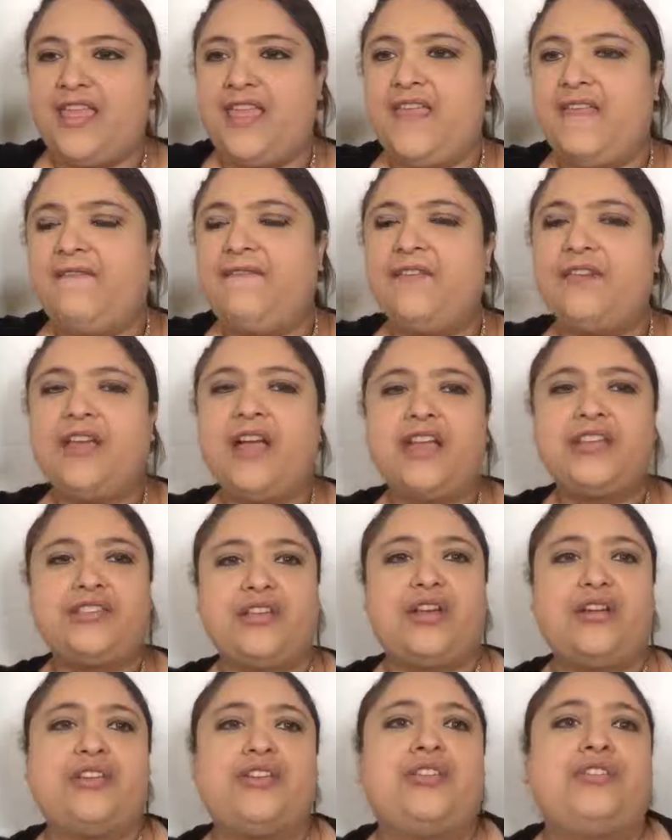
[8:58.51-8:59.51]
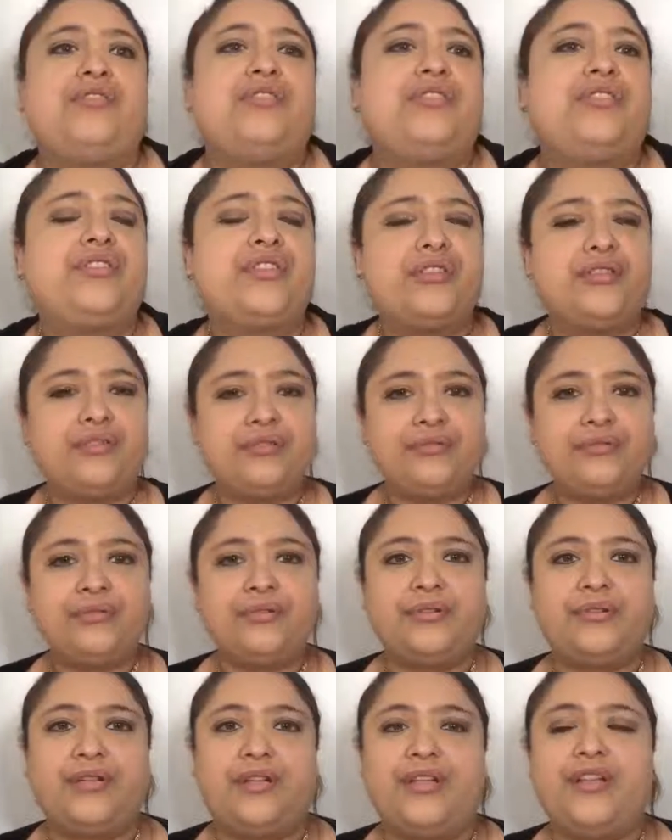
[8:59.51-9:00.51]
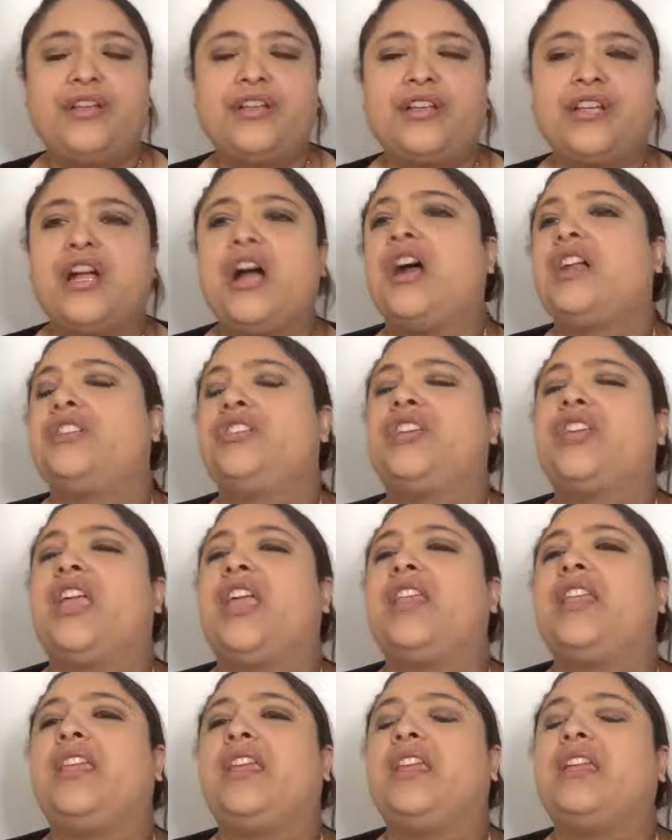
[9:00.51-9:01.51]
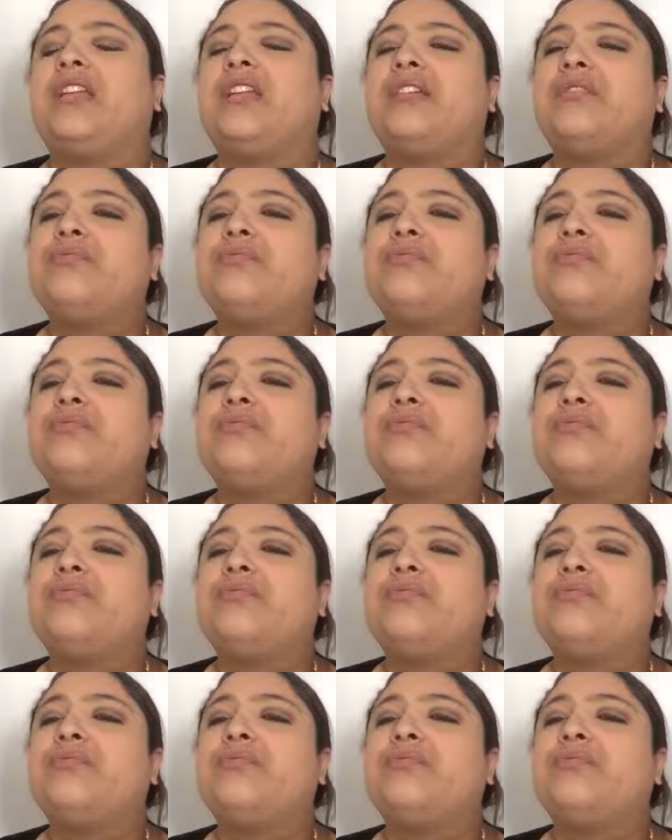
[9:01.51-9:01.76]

if you guys are used to conjugating